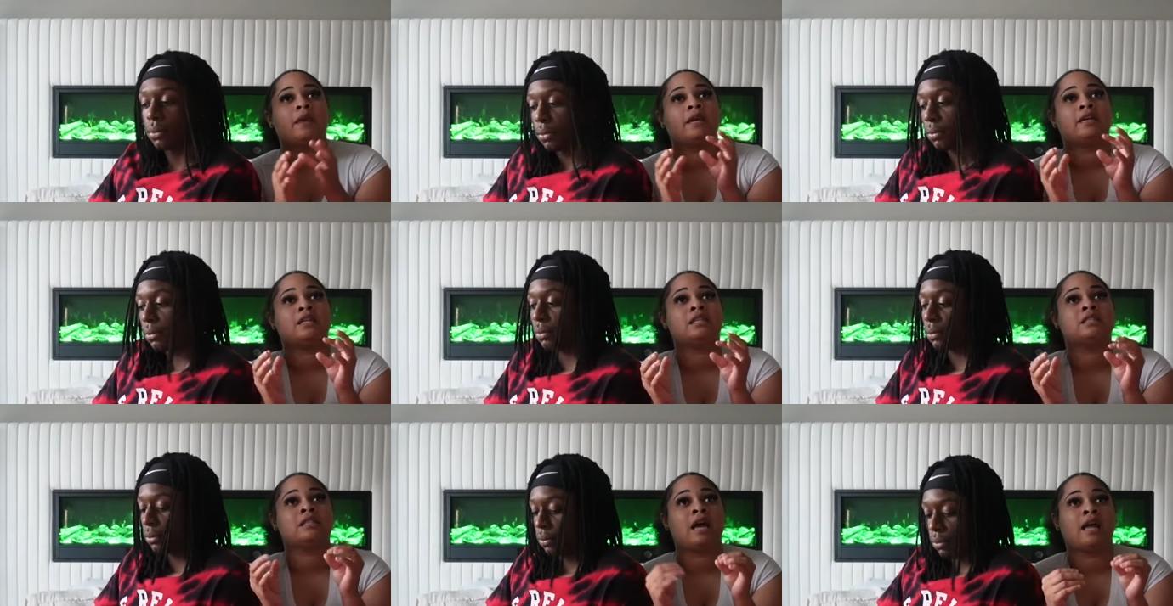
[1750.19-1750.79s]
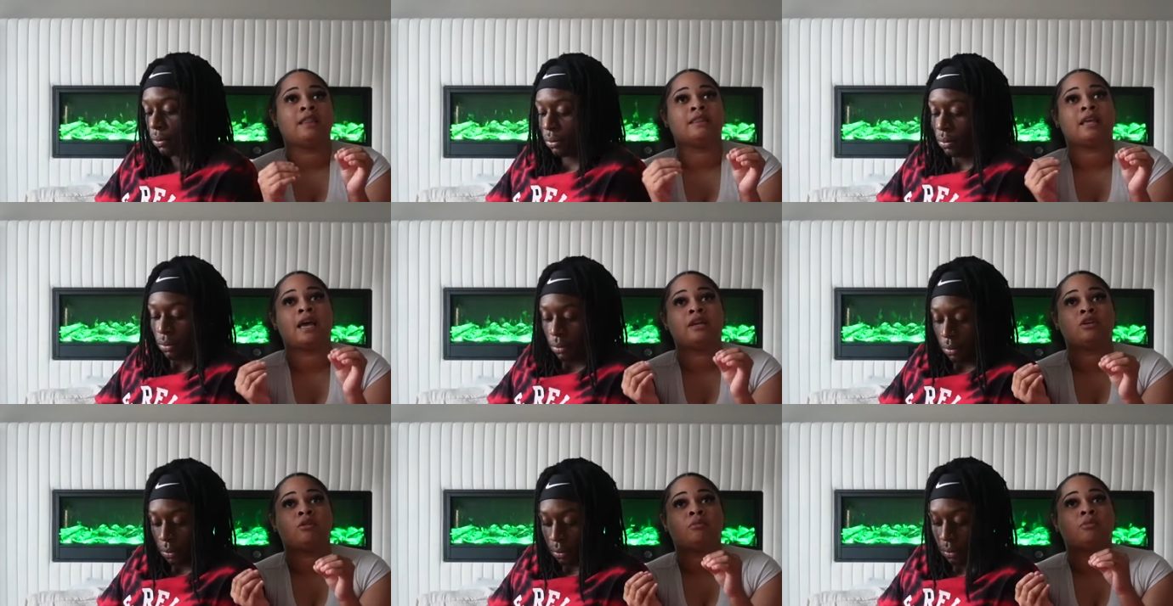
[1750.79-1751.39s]
Speaker 1: and it's not
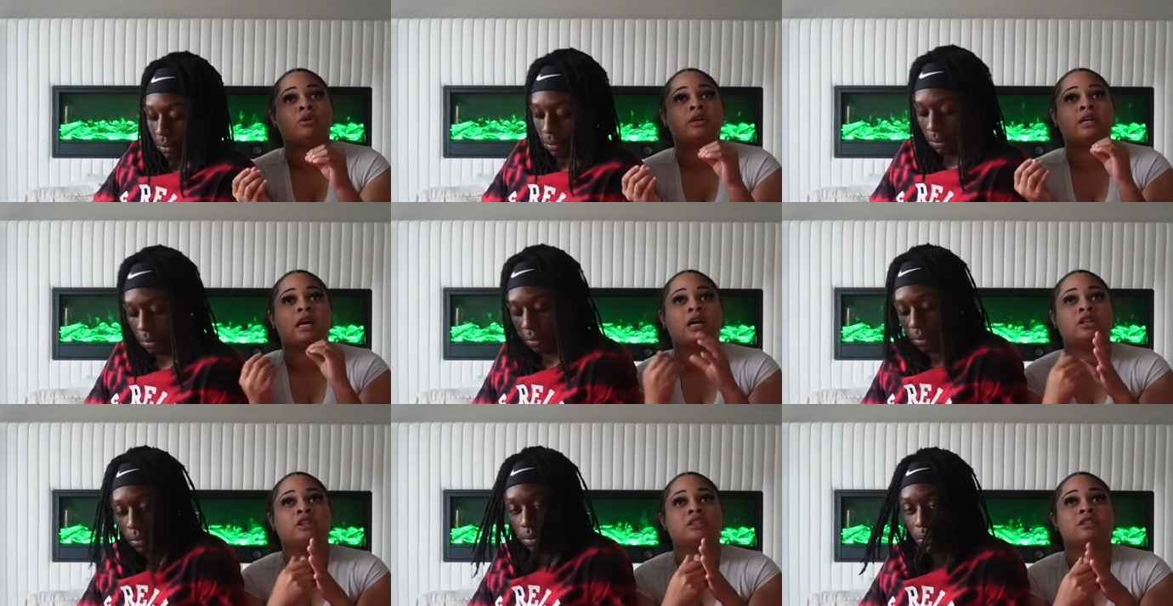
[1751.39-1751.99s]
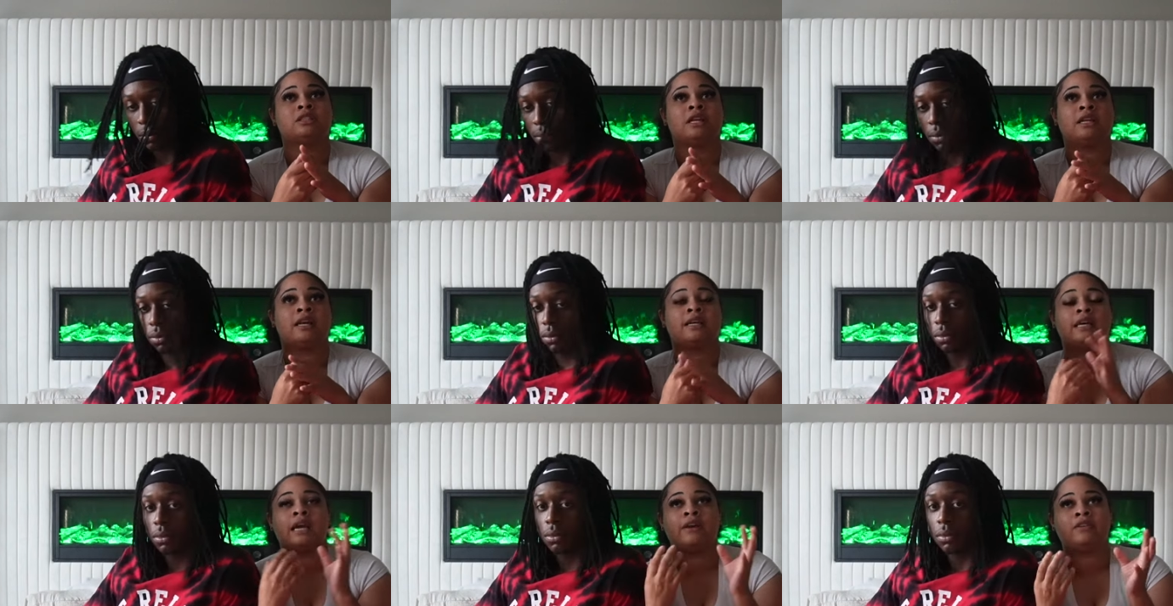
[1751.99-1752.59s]
that no more and i understand
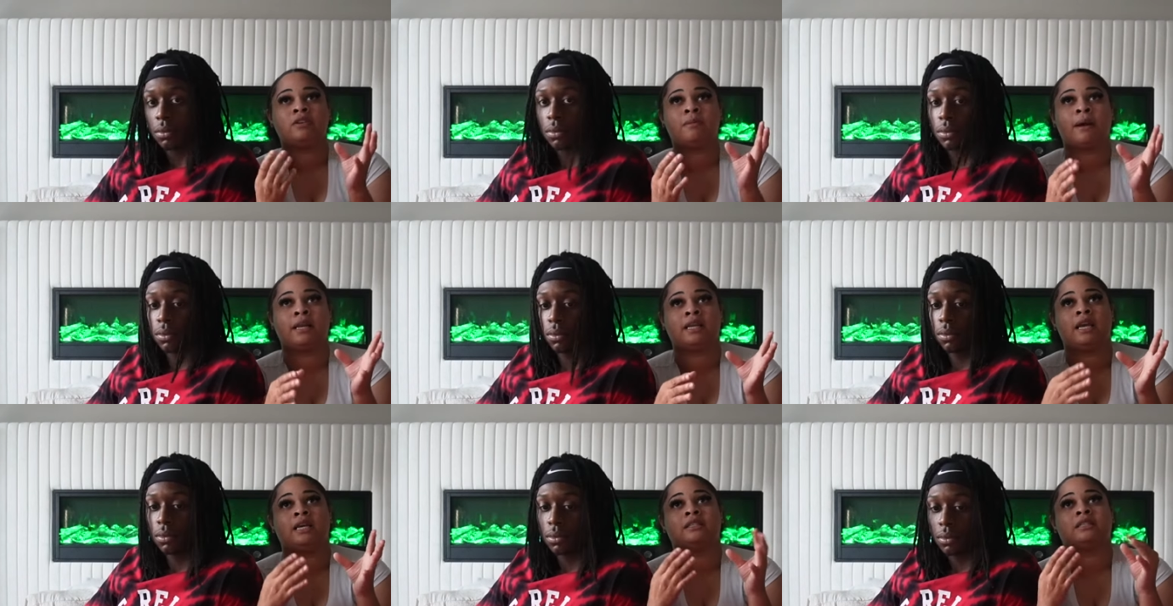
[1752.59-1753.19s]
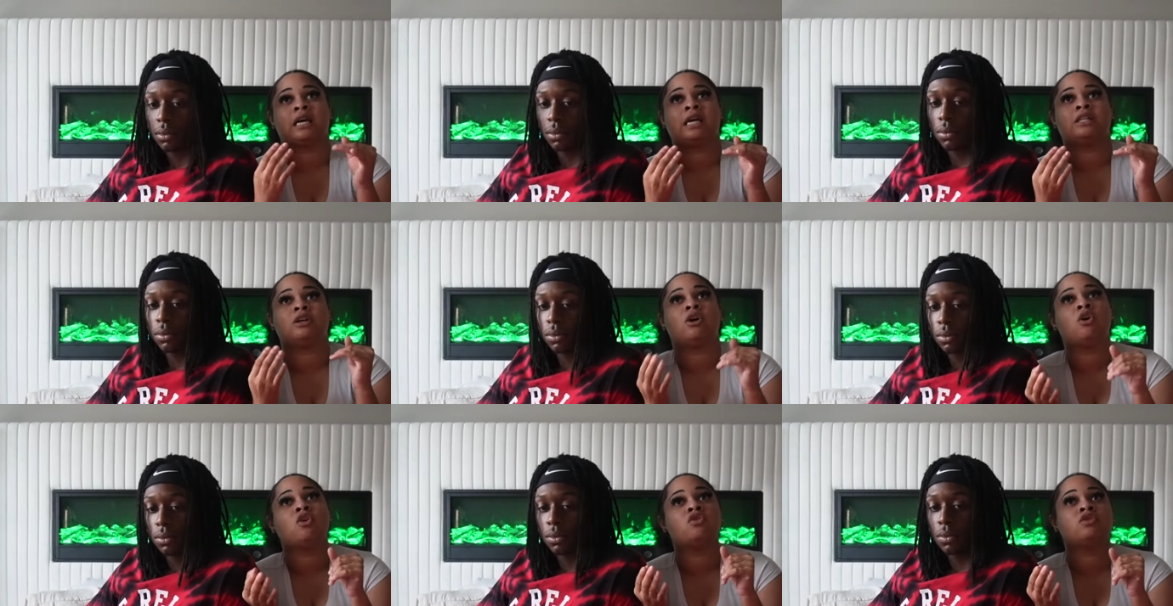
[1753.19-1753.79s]
like everybody has gotten
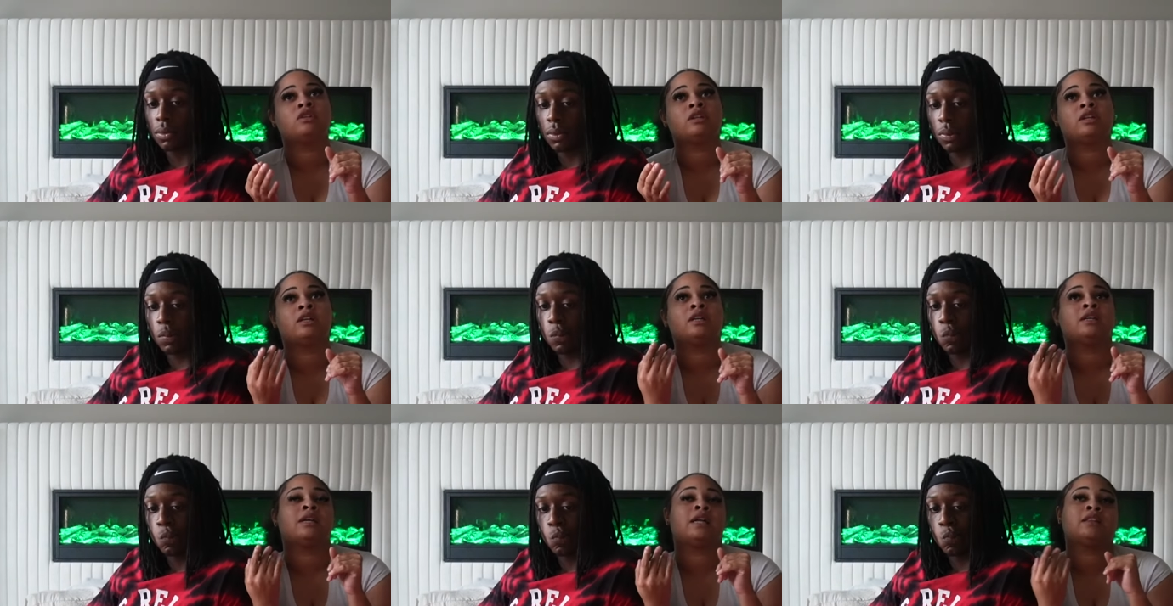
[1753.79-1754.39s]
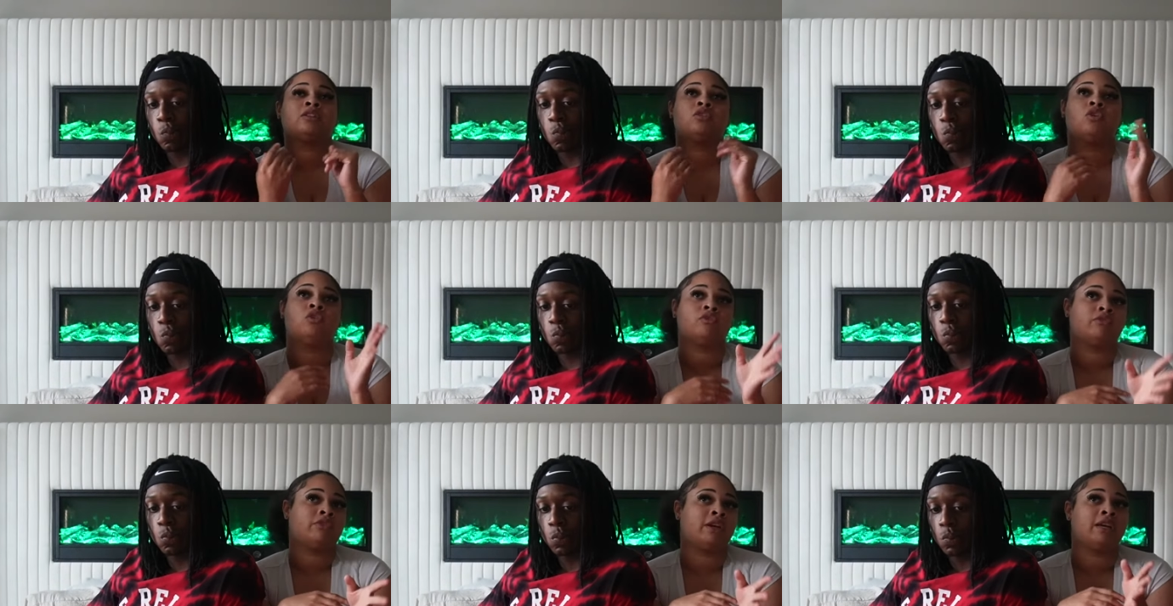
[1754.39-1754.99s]
older got their
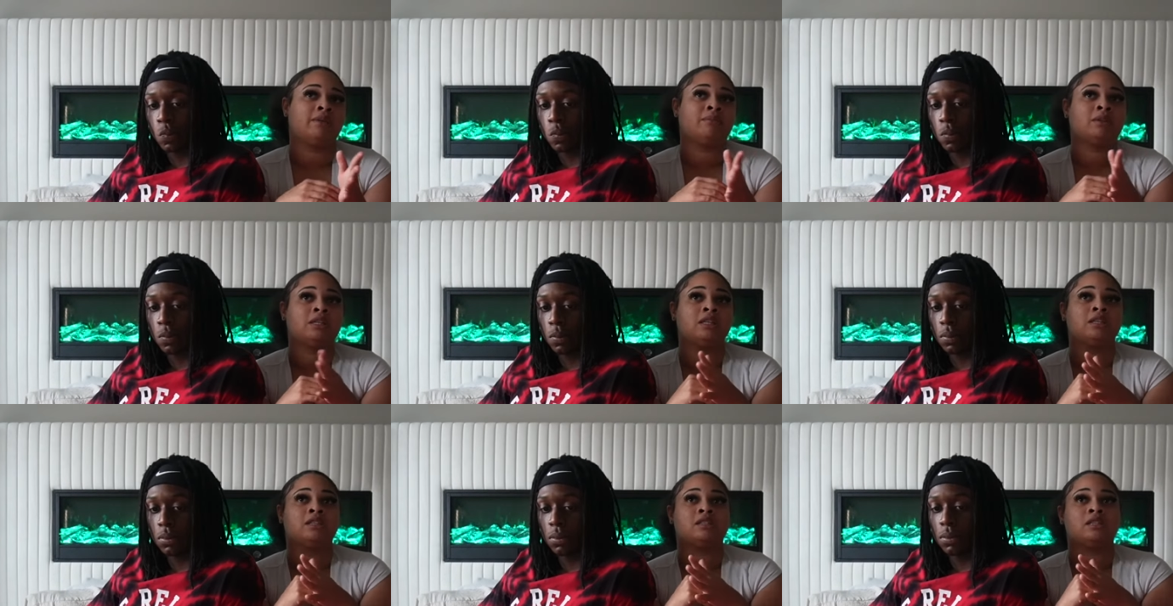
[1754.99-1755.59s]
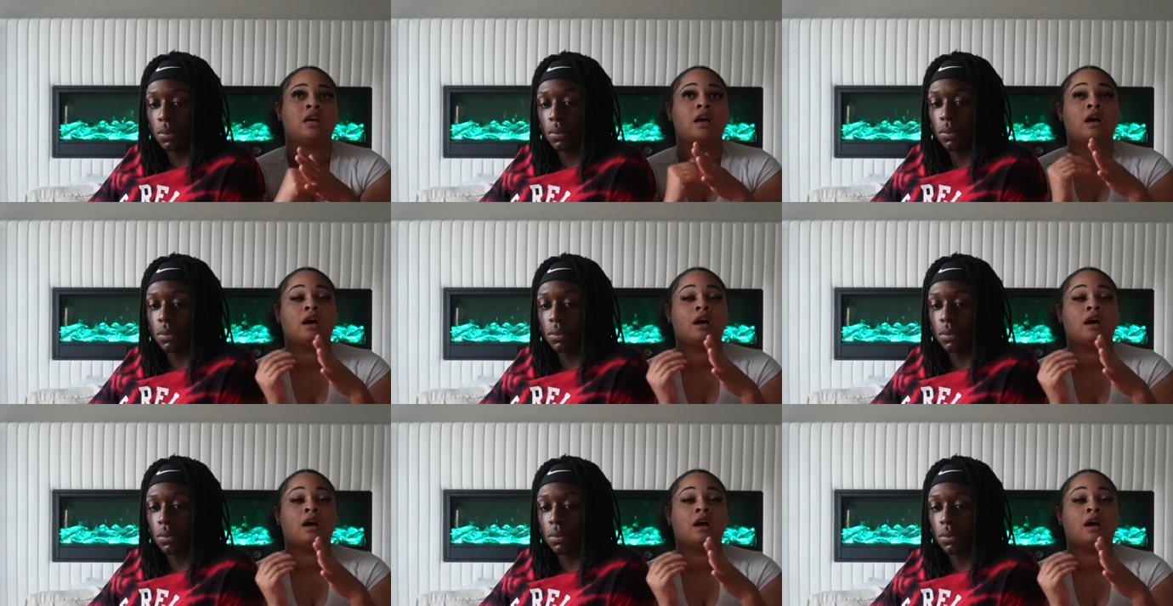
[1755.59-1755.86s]
own families